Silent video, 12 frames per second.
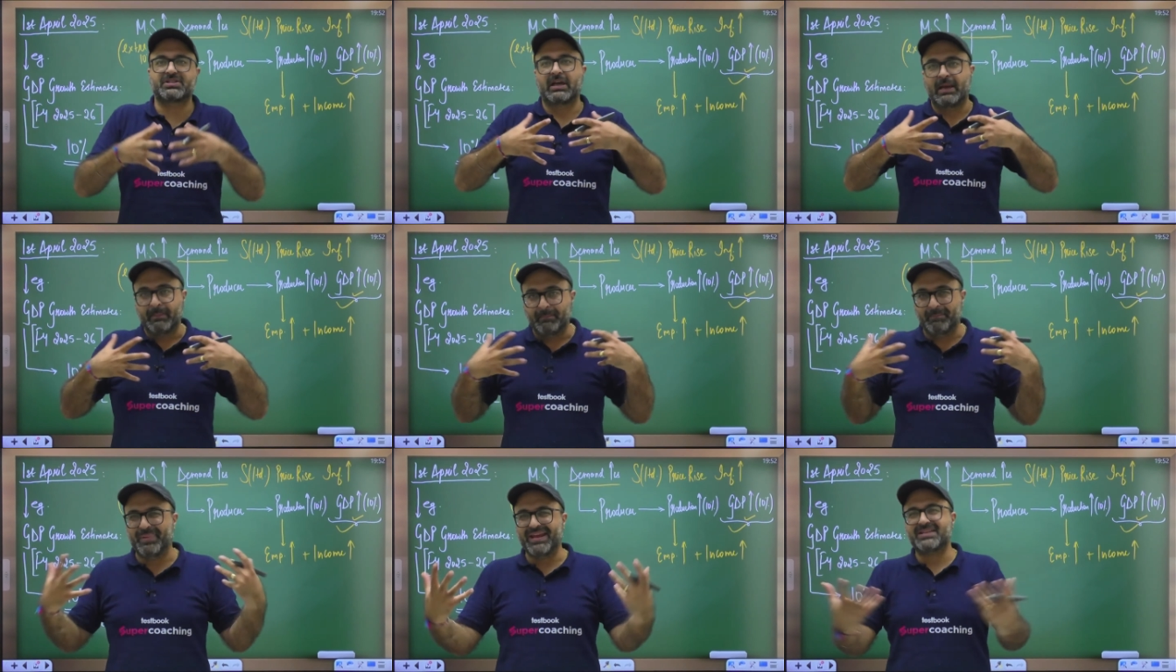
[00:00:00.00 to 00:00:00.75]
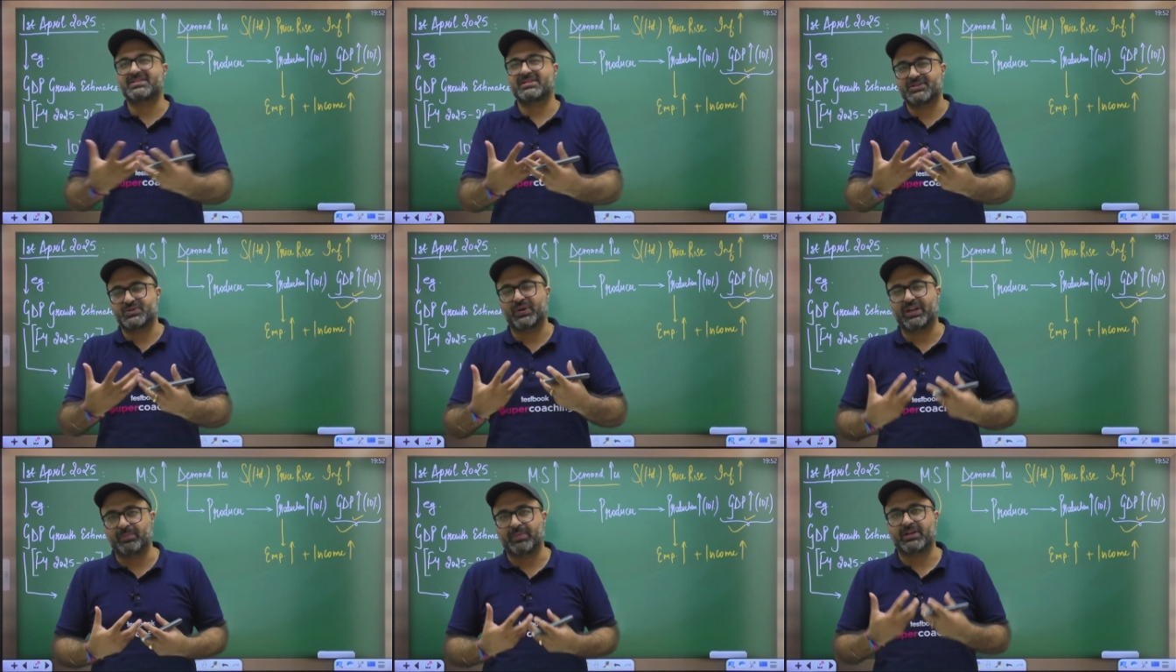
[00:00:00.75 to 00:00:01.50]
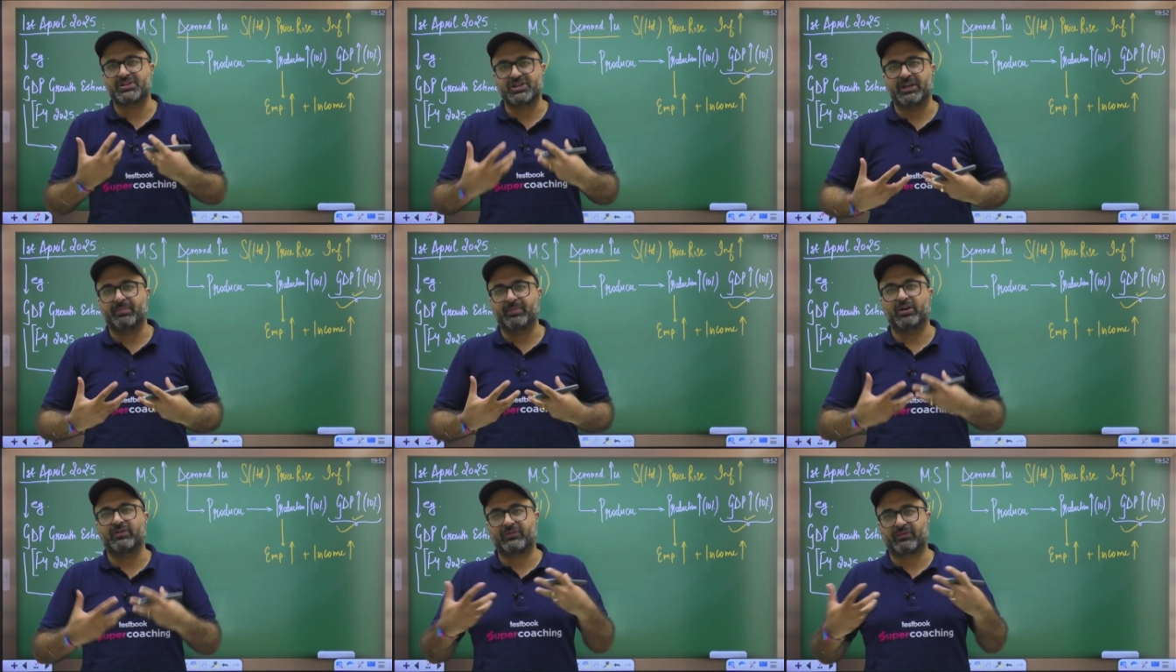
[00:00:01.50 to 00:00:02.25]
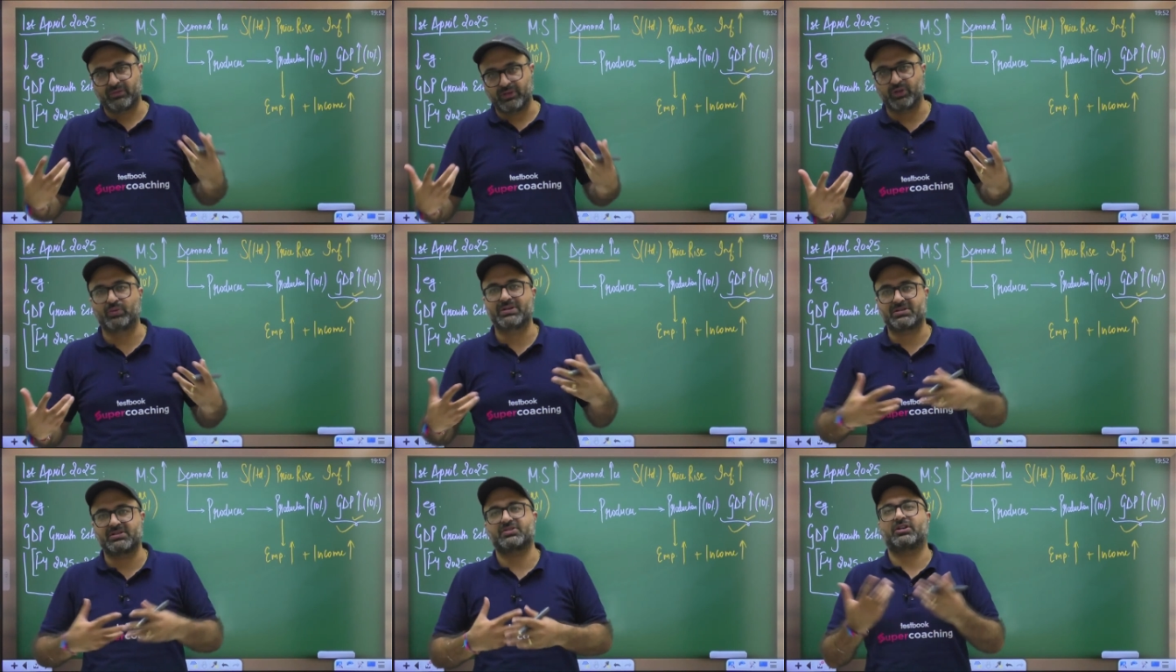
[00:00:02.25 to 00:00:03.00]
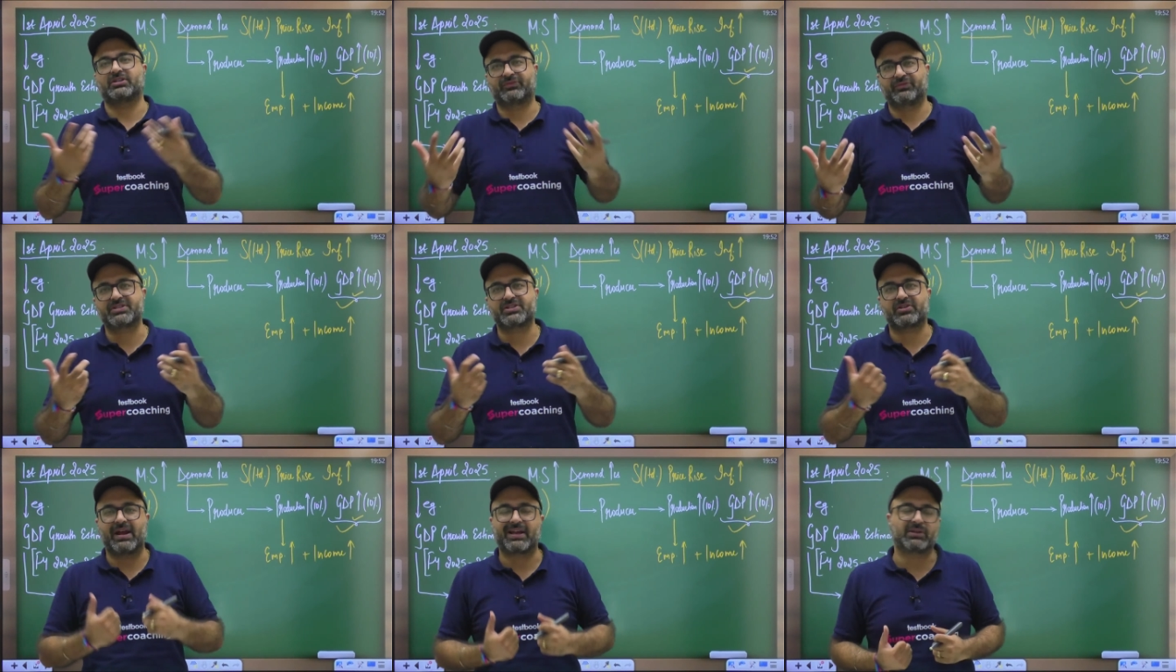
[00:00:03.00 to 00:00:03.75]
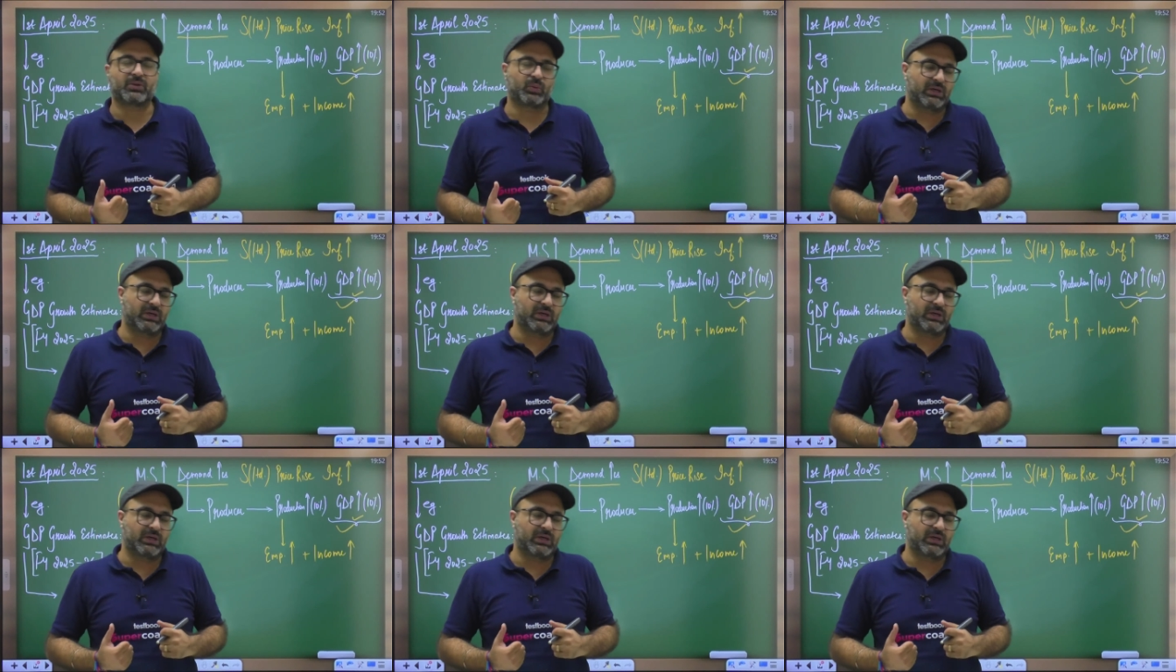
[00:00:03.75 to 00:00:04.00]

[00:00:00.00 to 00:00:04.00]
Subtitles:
base is very big. GDP of US is on the first rank in the world.